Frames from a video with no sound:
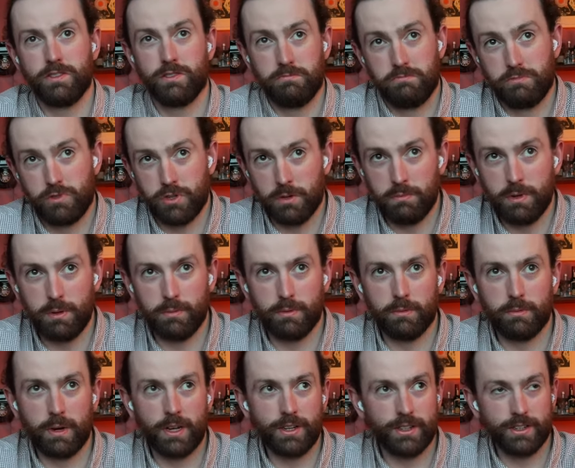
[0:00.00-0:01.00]
some people
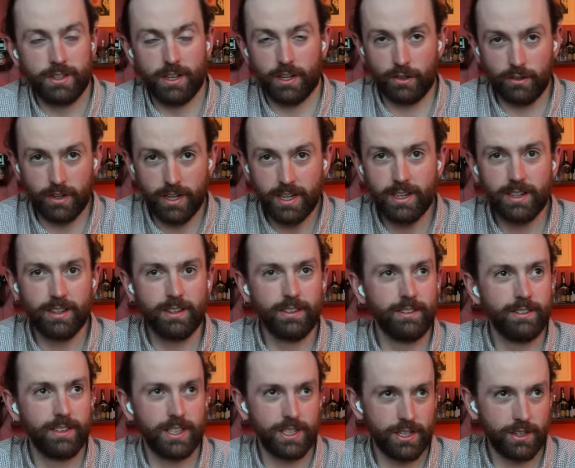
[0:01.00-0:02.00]
might agree,
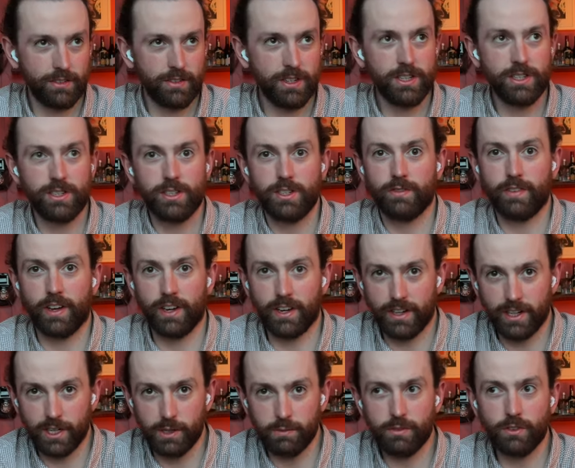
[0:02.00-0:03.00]
disagree, find it
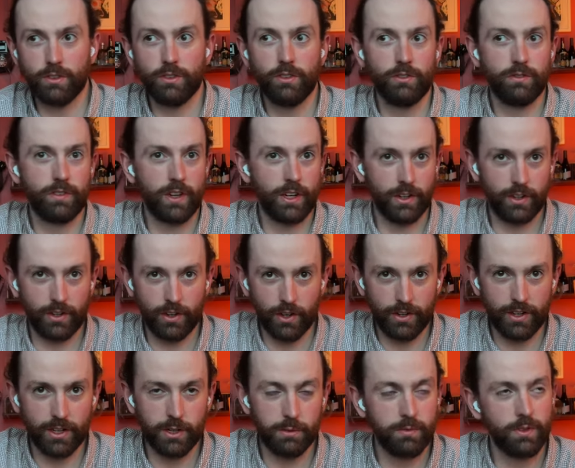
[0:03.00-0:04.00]
helpful, find it not
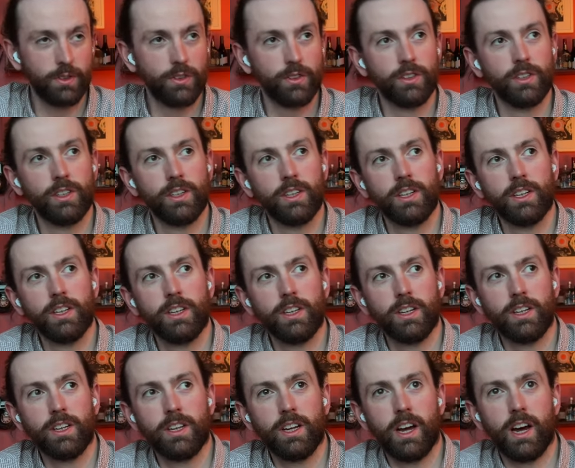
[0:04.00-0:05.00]
helpful.
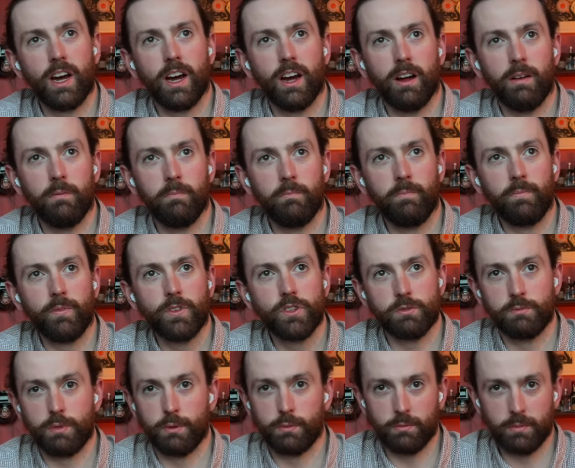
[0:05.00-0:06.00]
Some
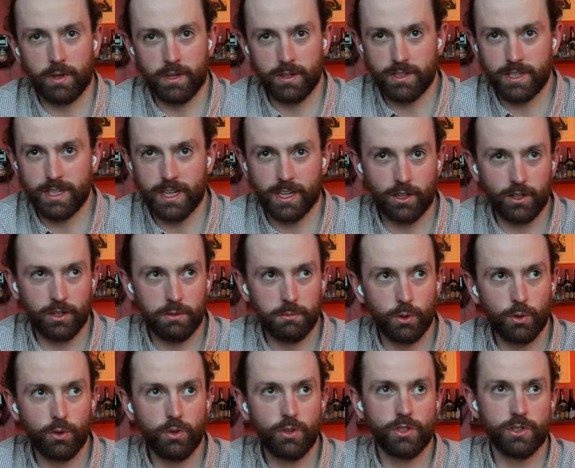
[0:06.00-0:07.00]
people might take it on
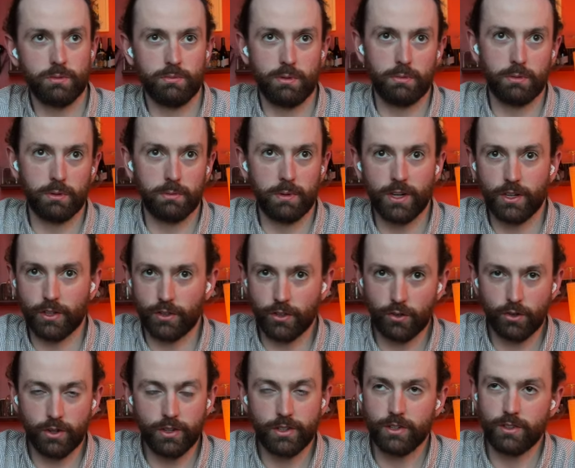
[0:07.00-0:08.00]
board, some people might ignore
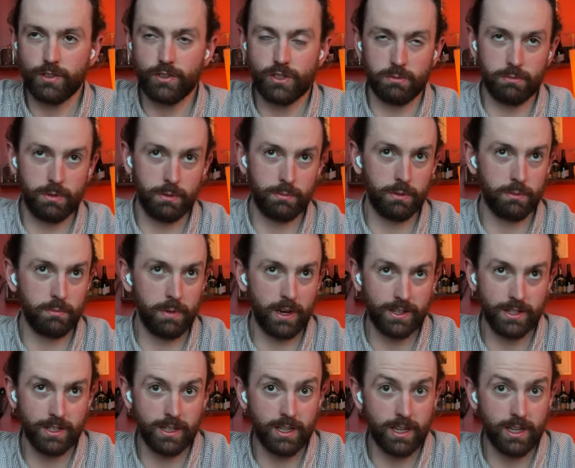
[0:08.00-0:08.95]
it, some people might